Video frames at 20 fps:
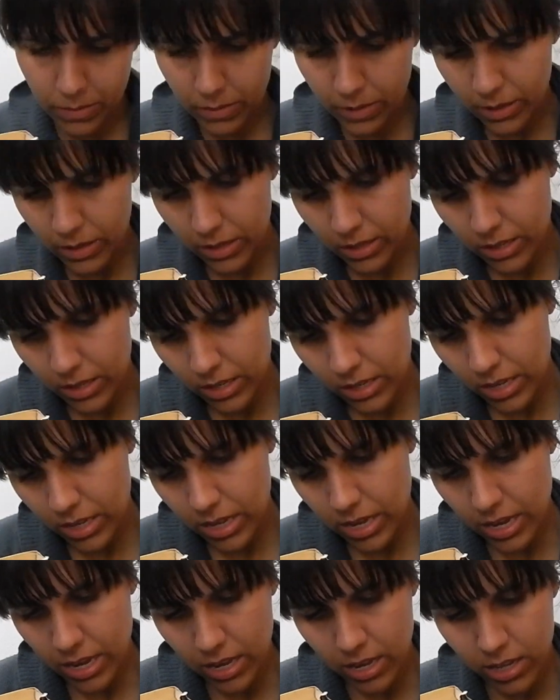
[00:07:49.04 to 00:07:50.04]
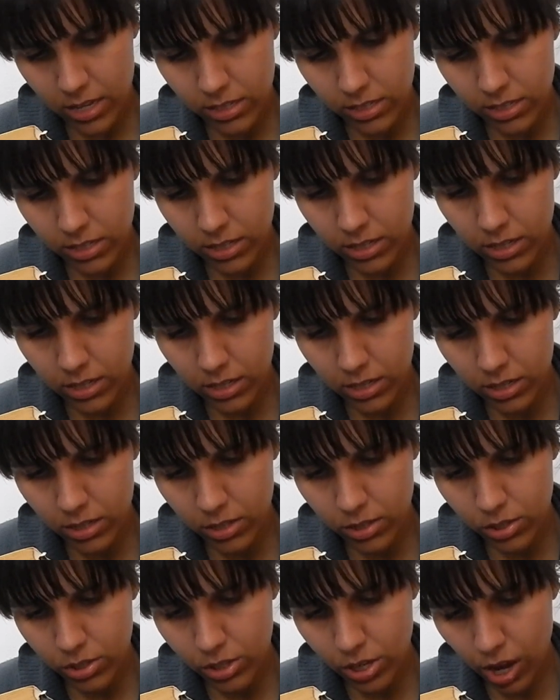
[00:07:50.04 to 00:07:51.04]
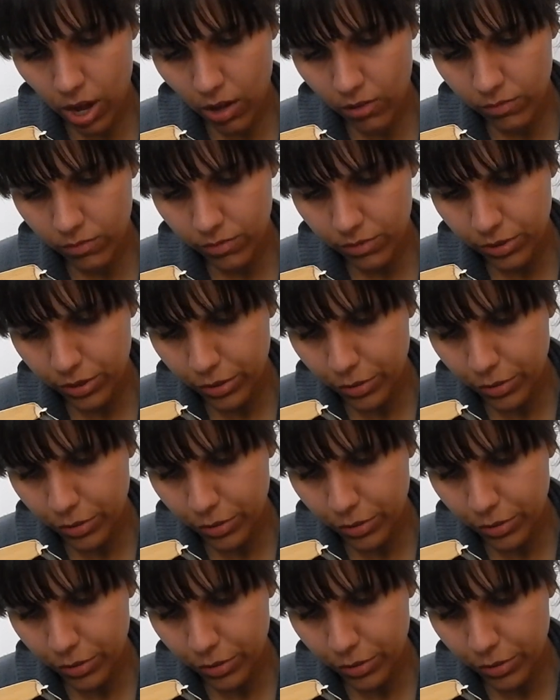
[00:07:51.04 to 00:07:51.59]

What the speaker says: Yeah, it's the John